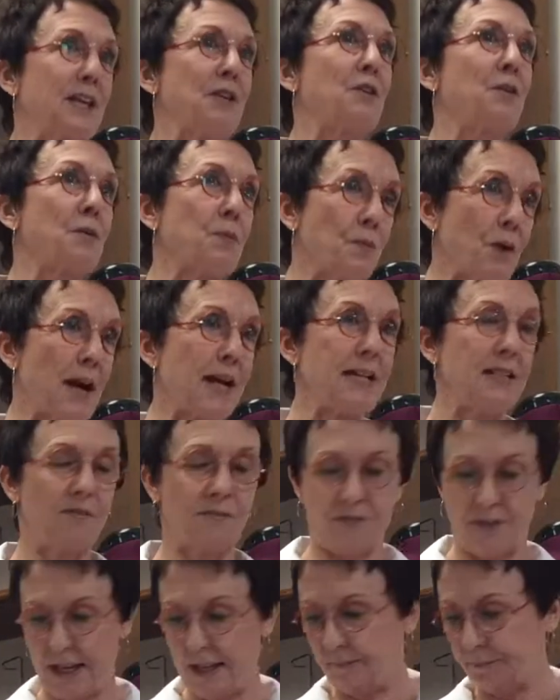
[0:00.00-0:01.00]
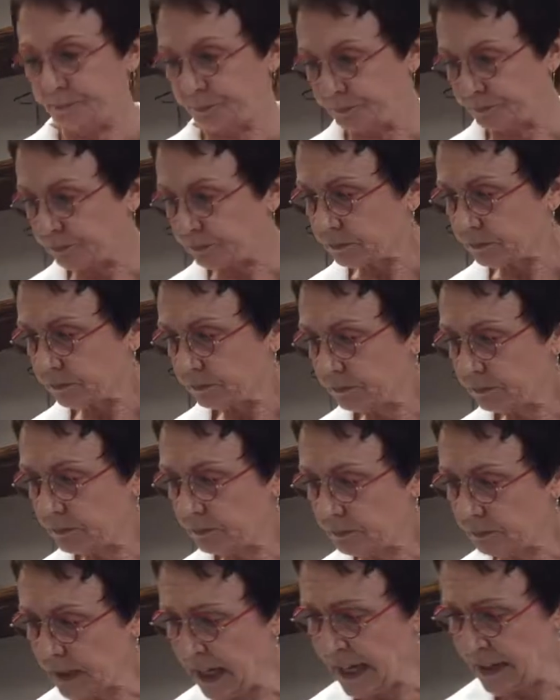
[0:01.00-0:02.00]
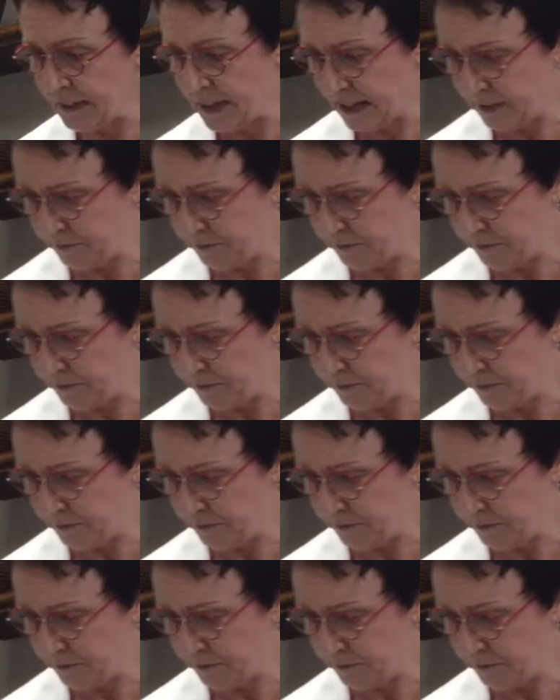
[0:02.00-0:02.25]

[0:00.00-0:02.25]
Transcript: the right fit. And